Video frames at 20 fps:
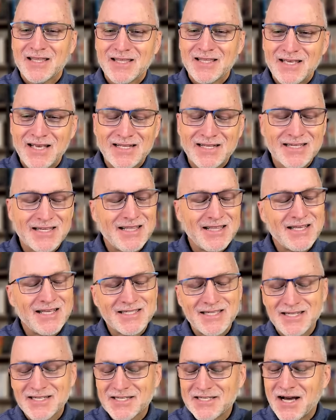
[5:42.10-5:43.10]
This
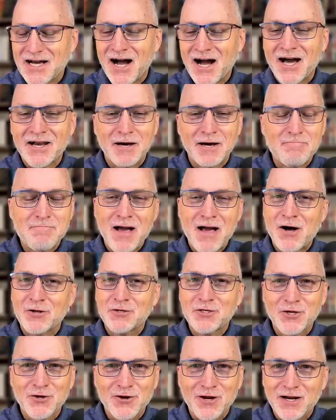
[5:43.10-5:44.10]
is not a
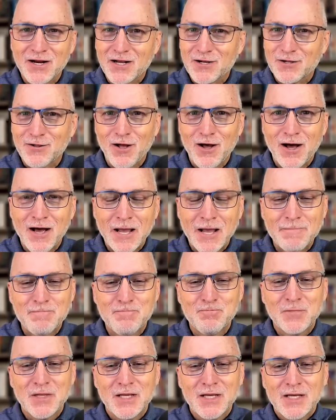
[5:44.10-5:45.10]
mountain you're going to climb.
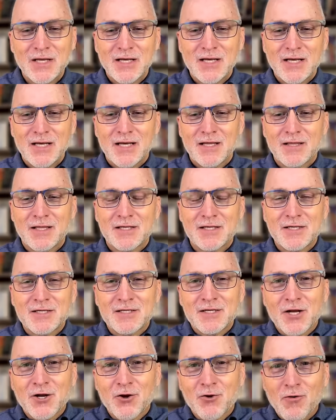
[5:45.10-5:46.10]
This is
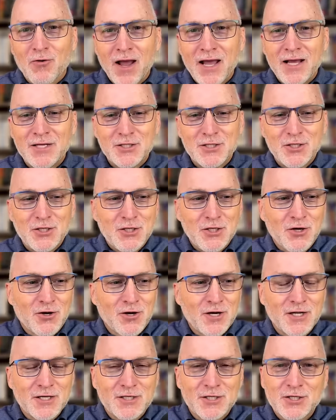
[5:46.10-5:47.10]
a grace you're
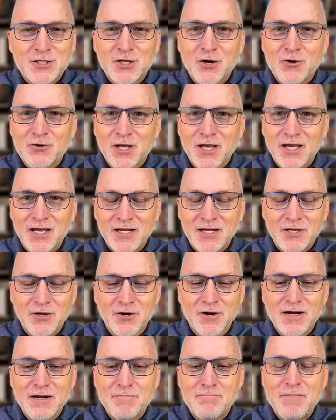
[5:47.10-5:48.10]
going to soak in. You're
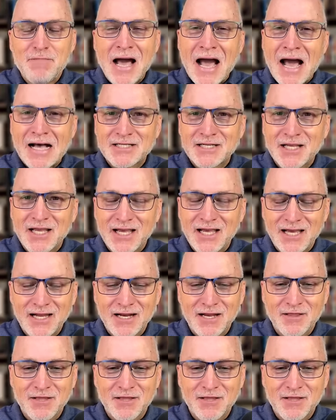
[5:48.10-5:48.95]
going to bask in.